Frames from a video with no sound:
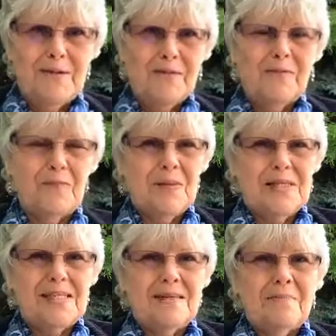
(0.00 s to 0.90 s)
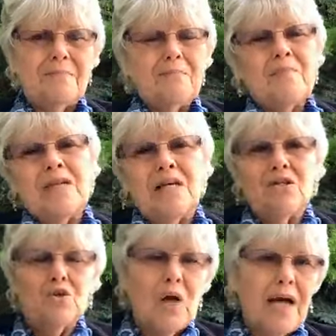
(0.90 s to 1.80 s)
here, from this
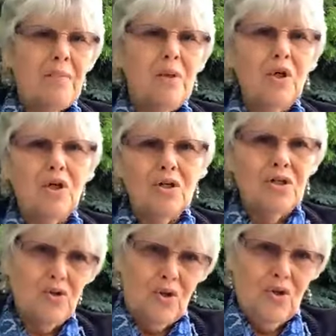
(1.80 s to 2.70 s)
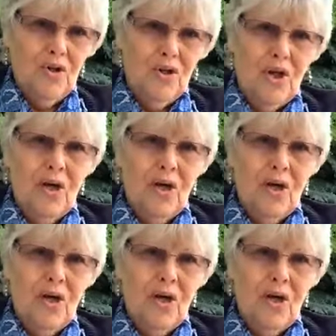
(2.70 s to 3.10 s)
tribal uh,